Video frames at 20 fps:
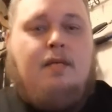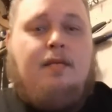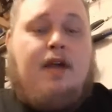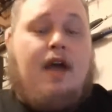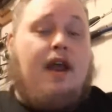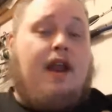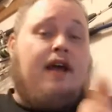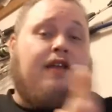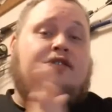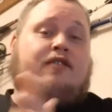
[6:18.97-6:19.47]

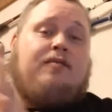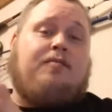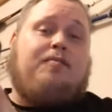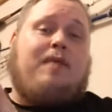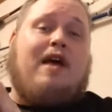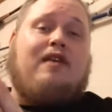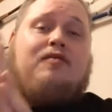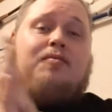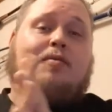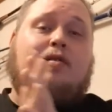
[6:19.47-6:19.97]
yeah, that's
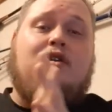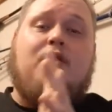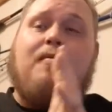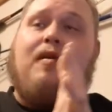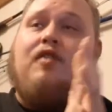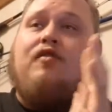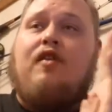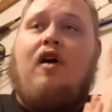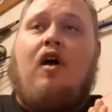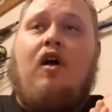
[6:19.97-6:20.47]
that's pretty
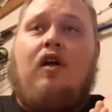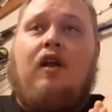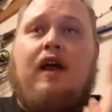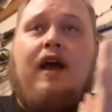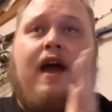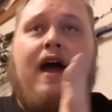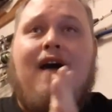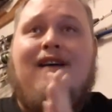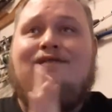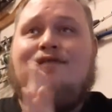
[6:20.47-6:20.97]
much all
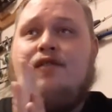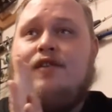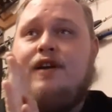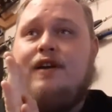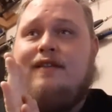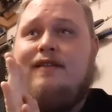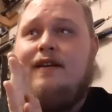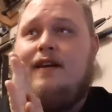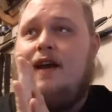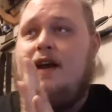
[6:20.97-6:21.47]
I have for
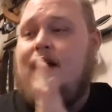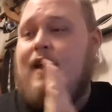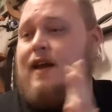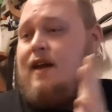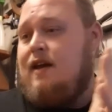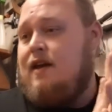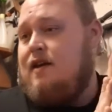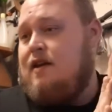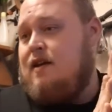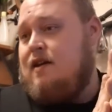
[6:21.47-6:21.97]
you
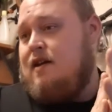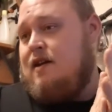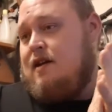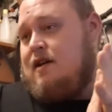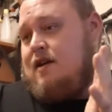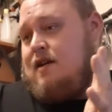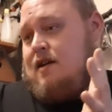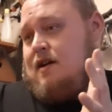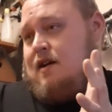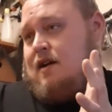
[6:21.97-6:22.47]
today.
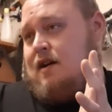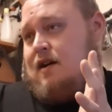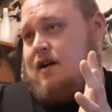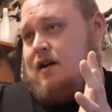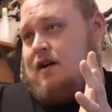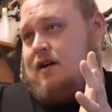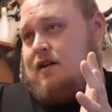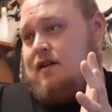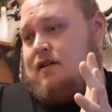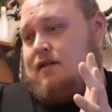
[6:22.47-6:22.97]

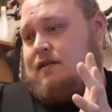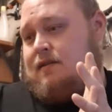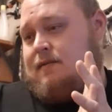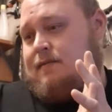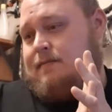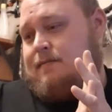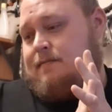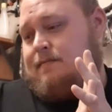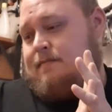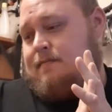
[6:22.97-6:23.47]
Uh,
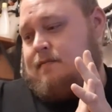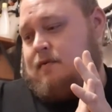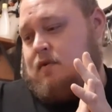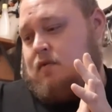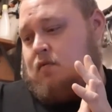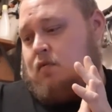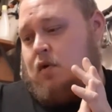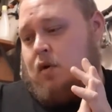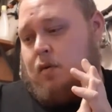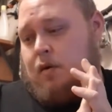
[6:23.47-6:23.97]

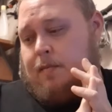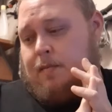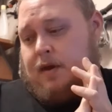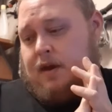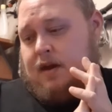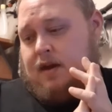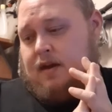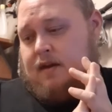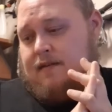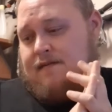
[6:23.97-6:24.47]
we'll
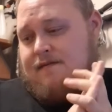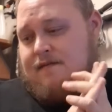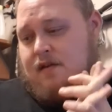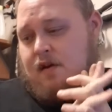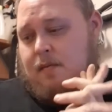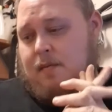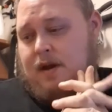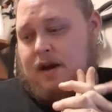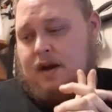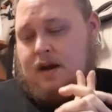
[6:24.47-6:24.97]
be
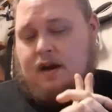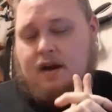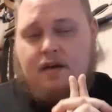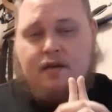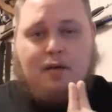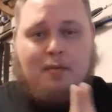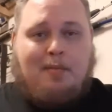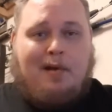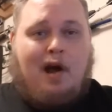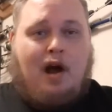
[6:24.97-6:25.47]
filming
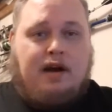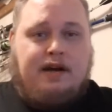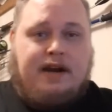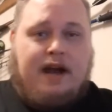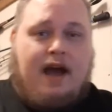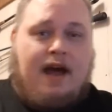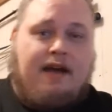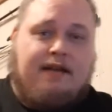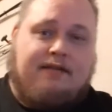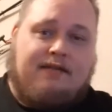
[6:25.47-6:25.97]
another
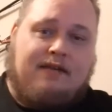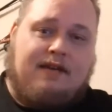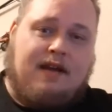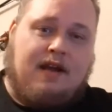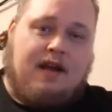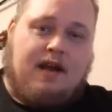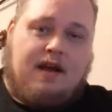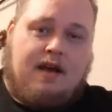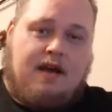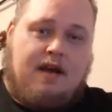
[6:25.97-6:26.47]
podcast
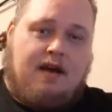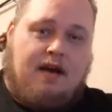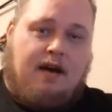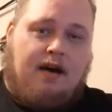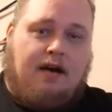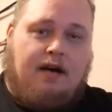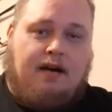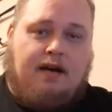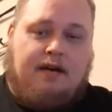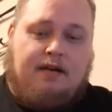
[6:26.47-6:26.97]

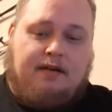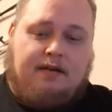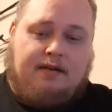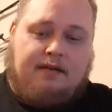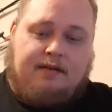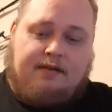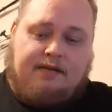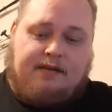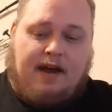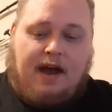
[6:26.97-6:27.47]

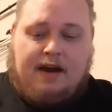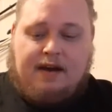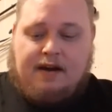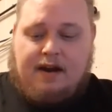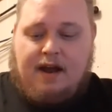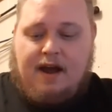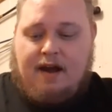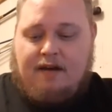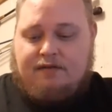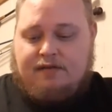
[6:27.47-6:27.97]
on
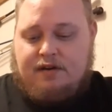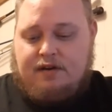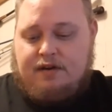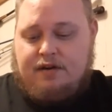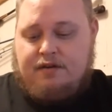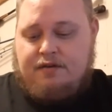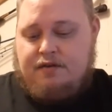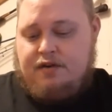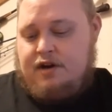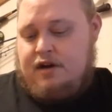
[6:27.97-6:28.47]
Saturday
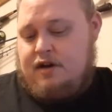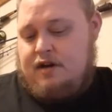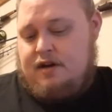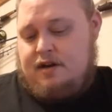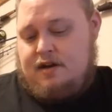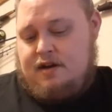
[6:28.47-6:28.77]
afternoon.